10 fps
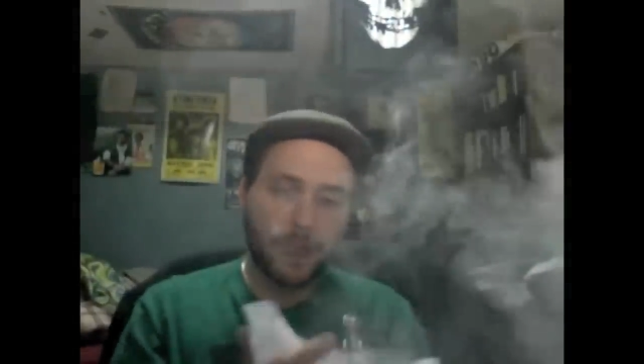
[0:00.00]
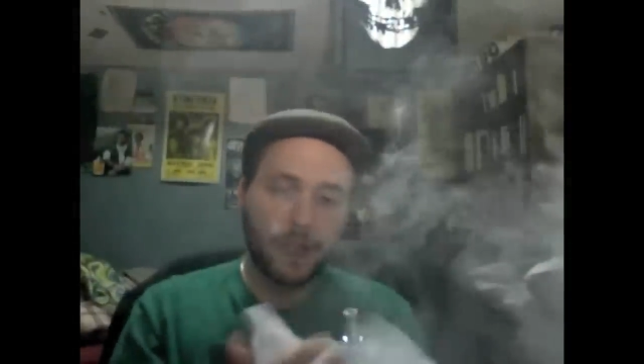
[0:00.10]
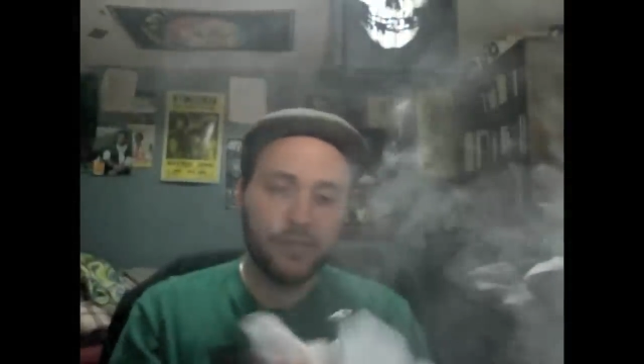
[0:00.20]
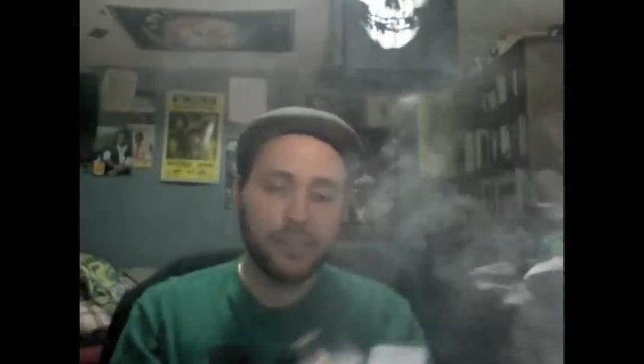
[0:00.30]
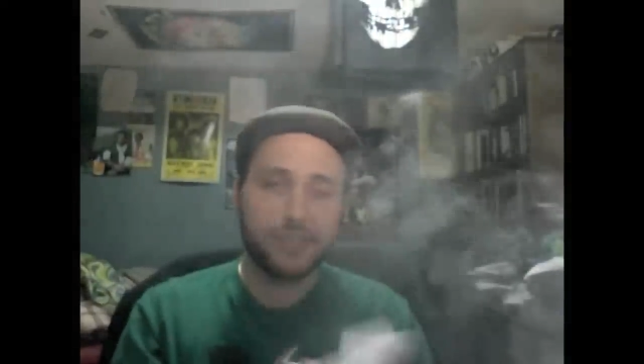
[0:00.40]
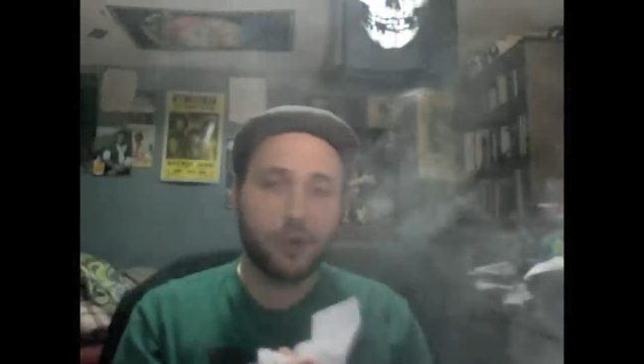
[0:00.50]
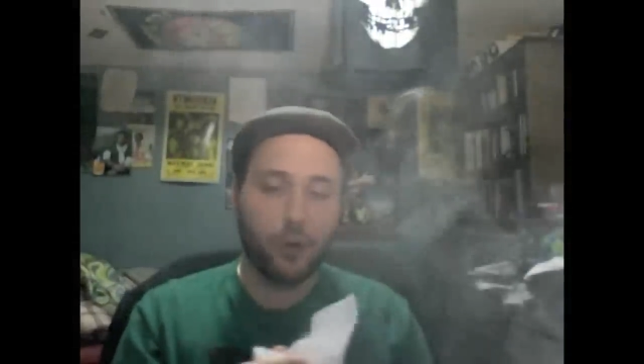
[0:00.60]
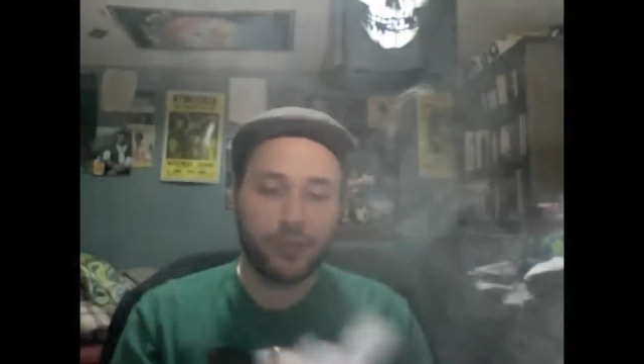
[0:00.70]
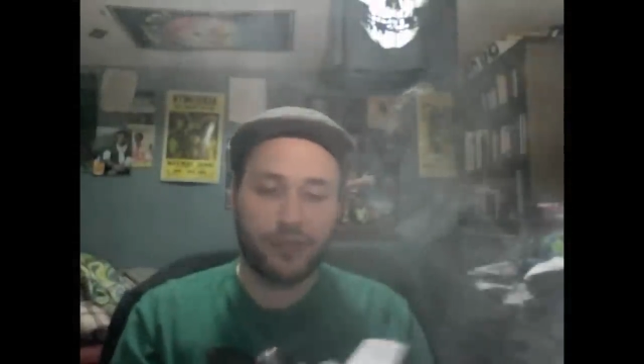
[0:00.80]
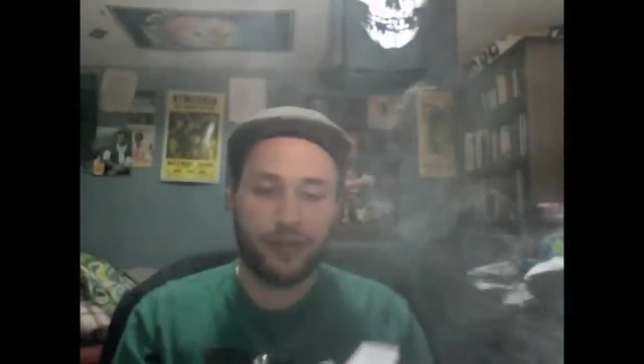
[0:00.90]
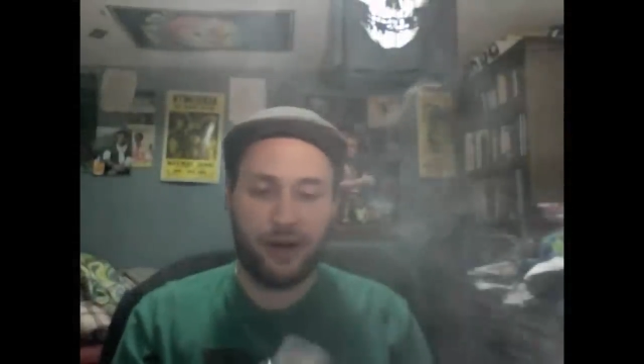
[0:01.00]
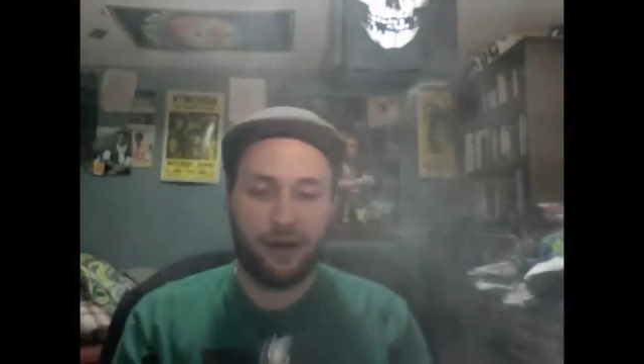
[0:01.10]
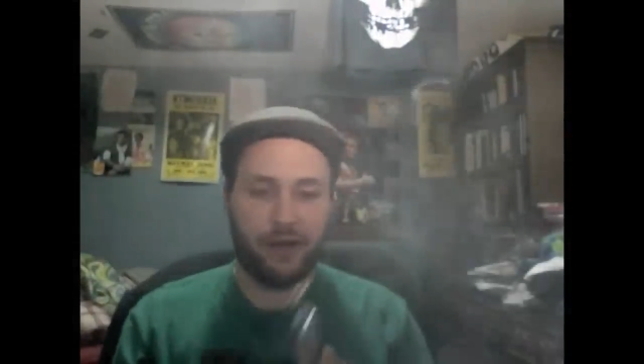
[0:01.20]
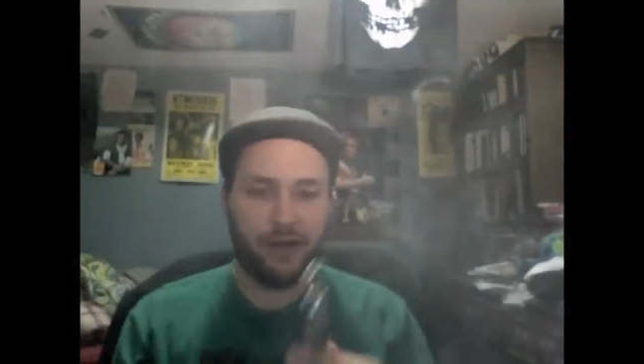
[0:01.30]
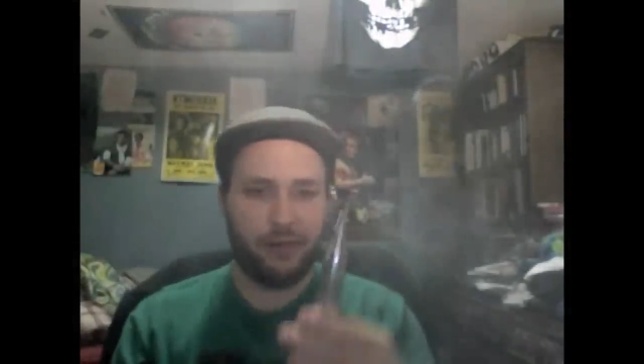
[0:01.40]
This is, of course, on the
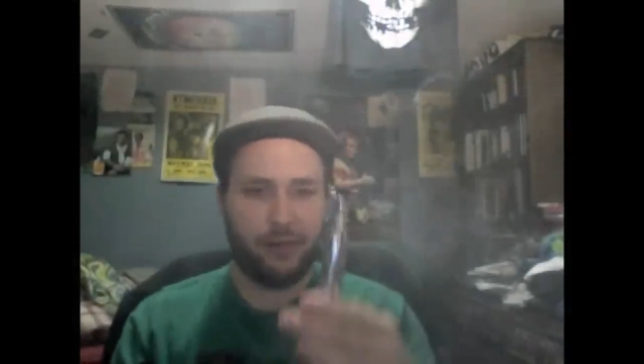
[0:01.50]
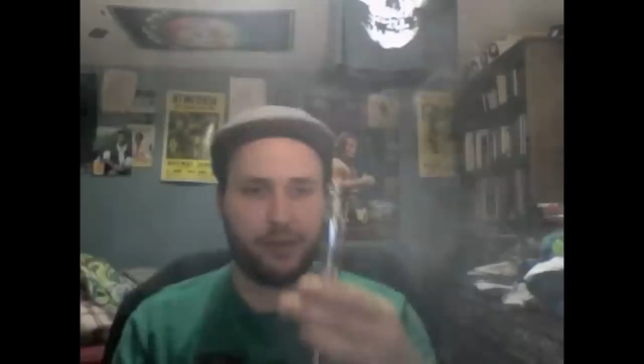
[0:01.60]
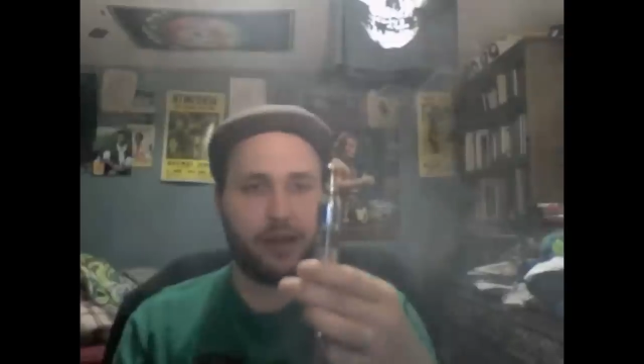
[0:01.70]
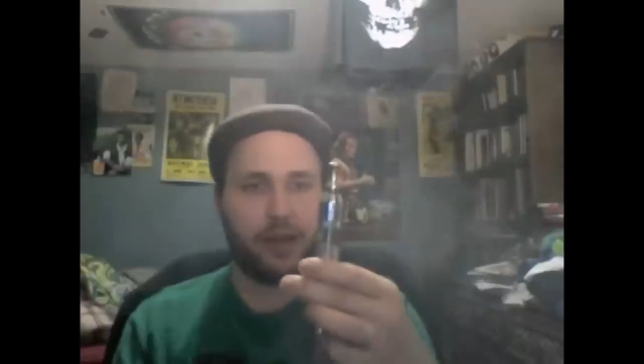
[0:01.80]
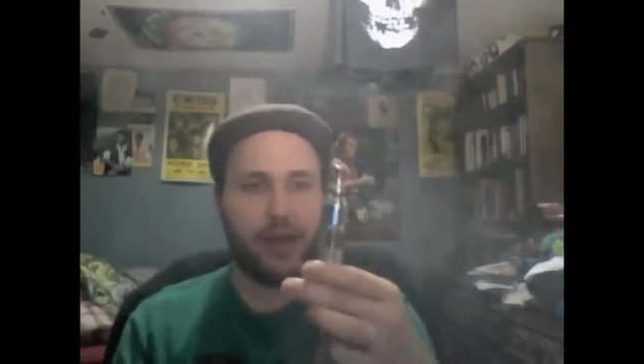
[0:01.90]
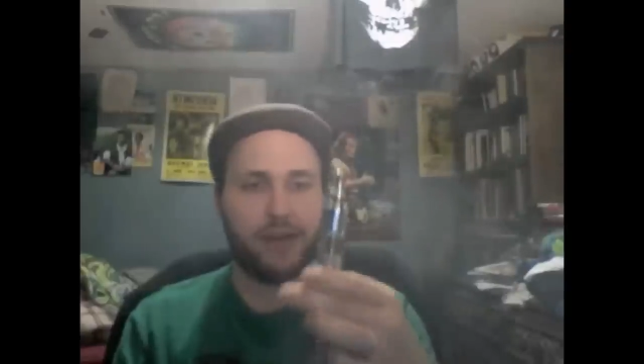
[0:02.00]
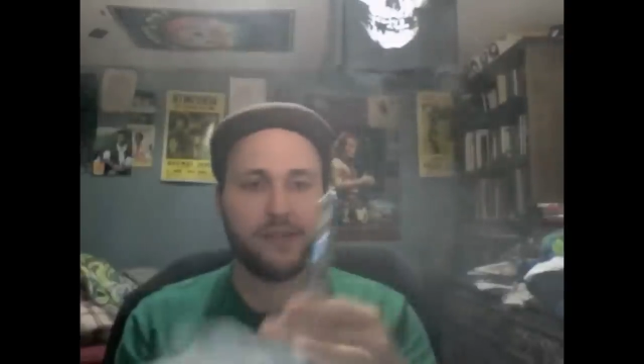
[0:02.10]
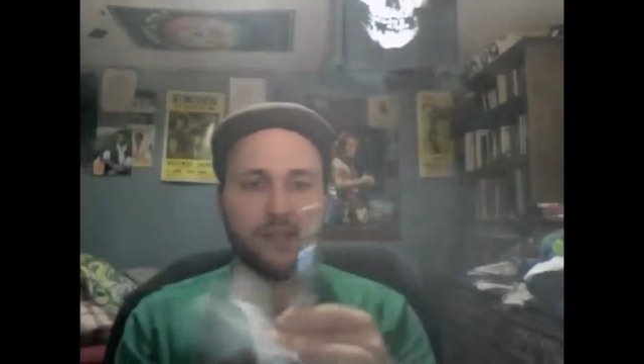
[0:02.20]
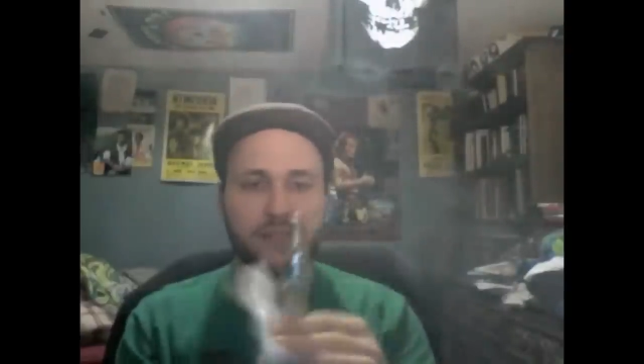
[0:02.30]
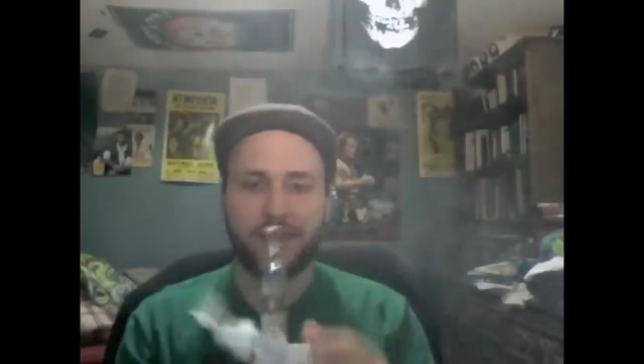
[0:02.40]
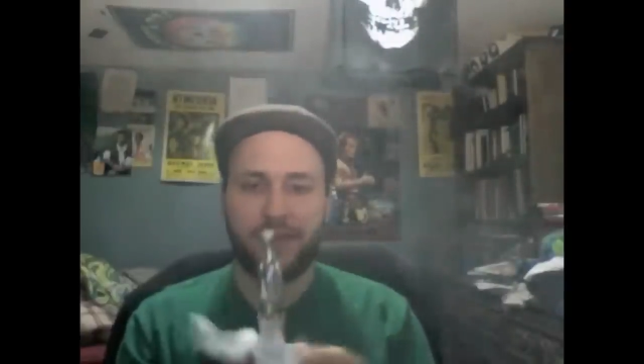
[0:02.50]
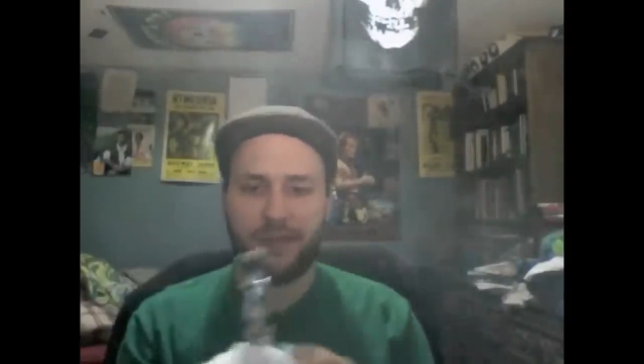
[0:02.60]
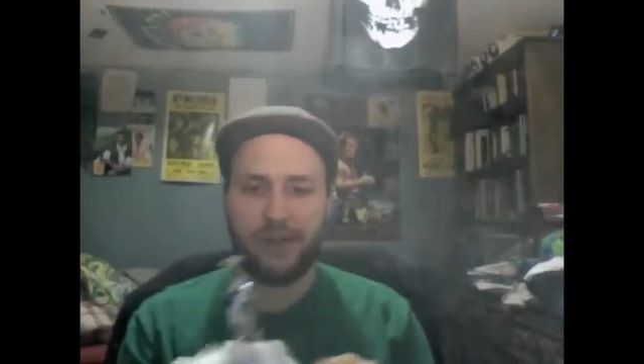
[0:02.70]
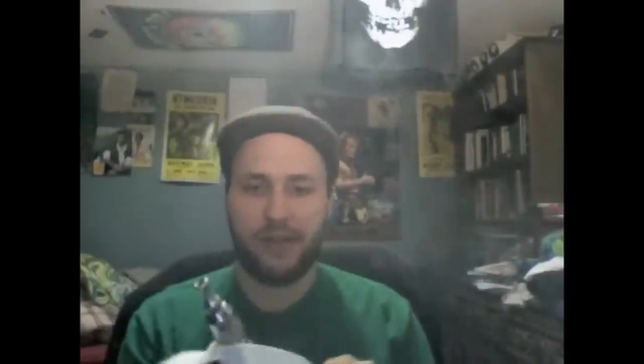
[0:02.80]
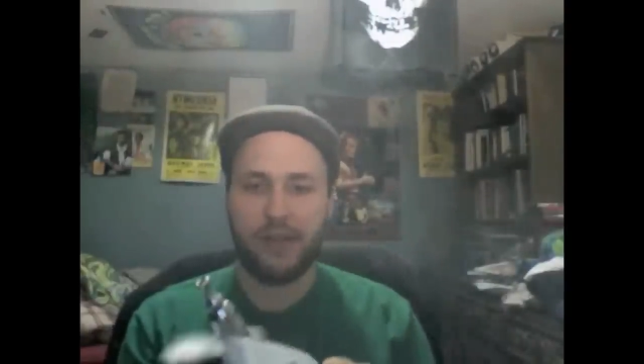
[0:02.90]
Caravella with a uh,
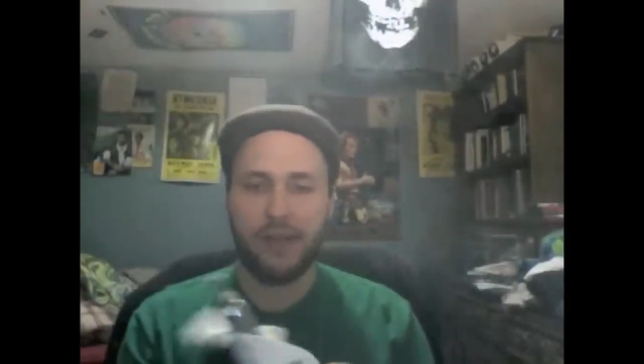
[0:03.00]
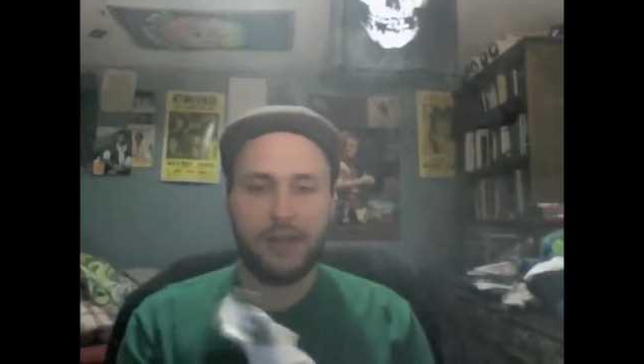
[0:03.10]
18650,